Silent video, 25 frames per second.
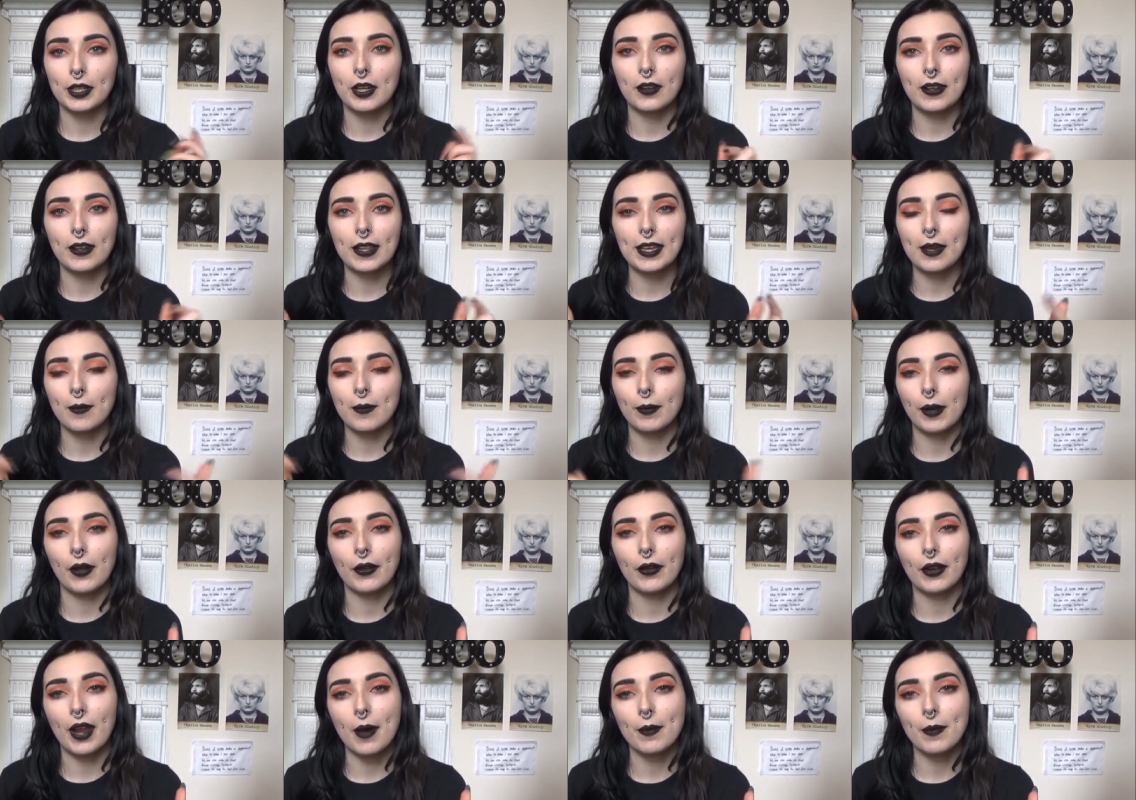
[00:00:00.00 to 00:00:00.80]
I'll link it below
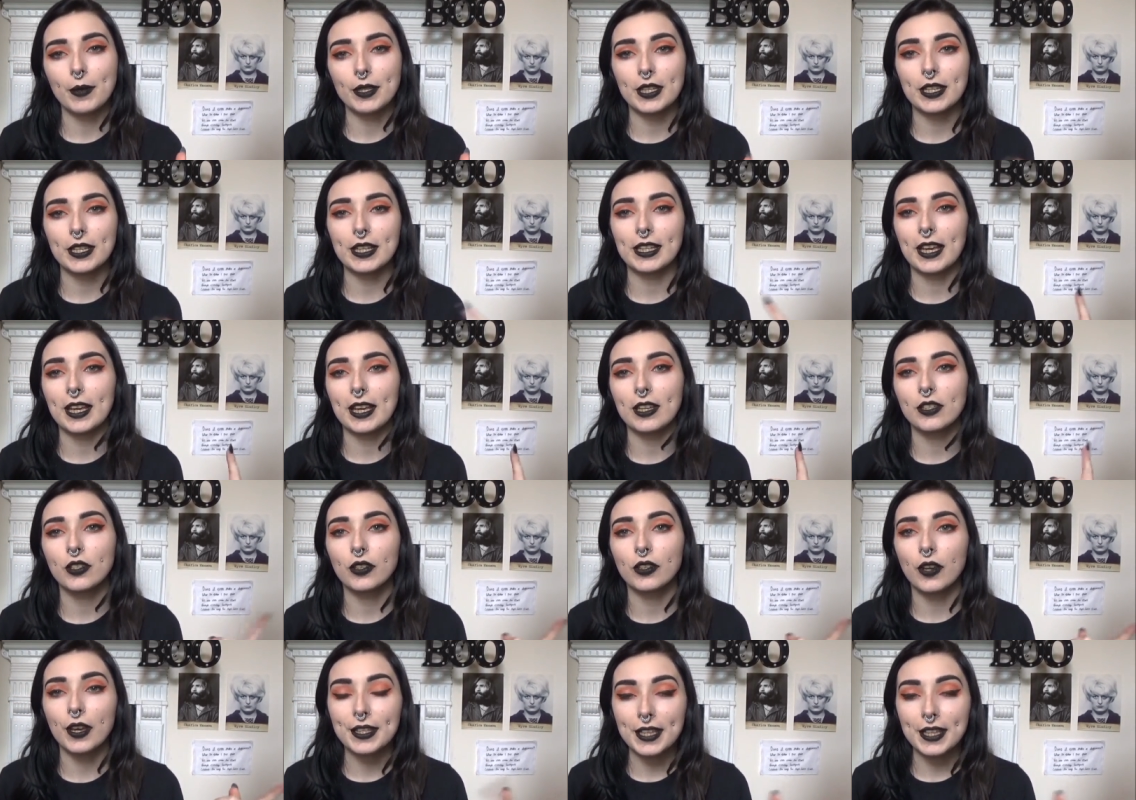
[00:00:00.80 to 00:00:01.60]
on Amazon in case
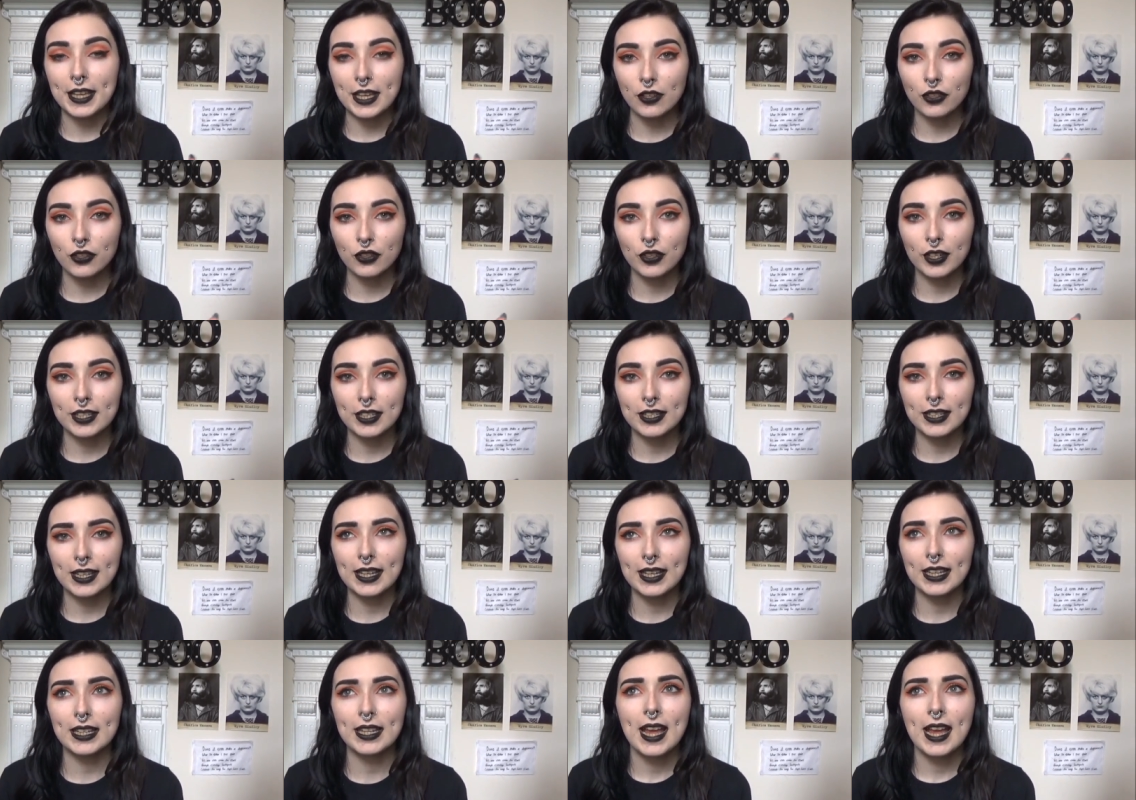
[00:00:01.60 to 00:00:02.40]
you guys are
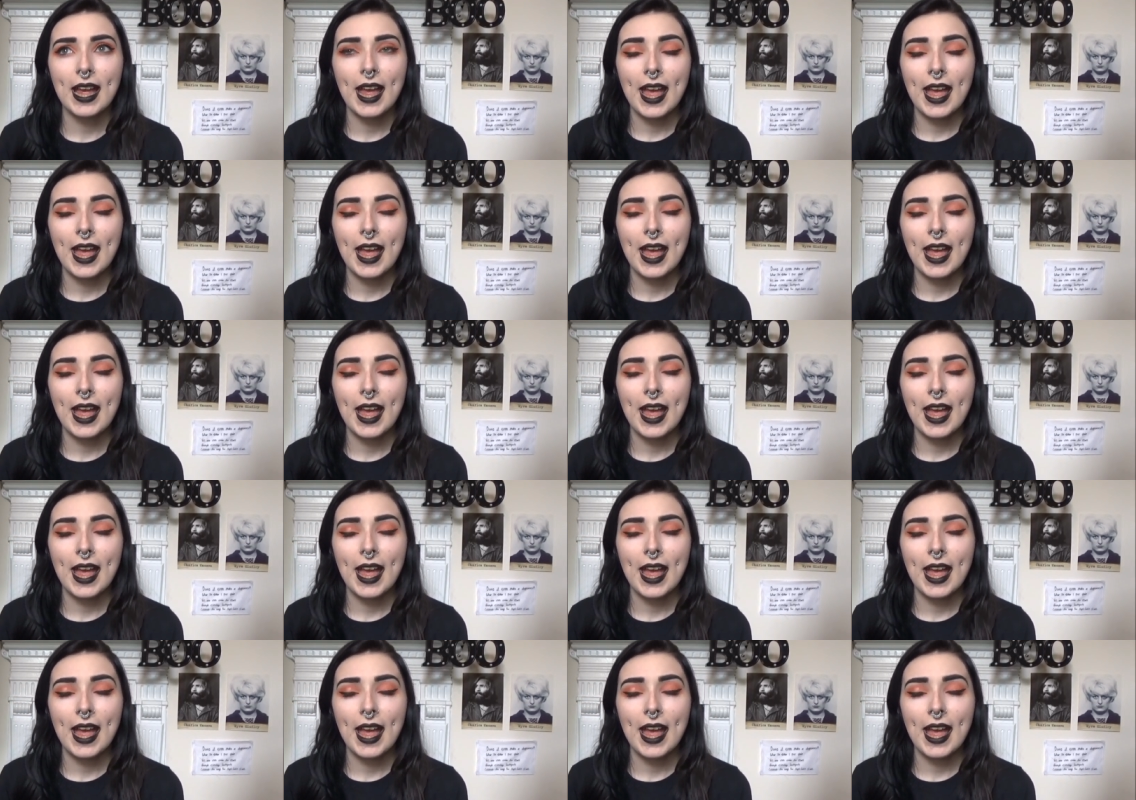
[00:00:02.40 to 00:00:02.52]
interested.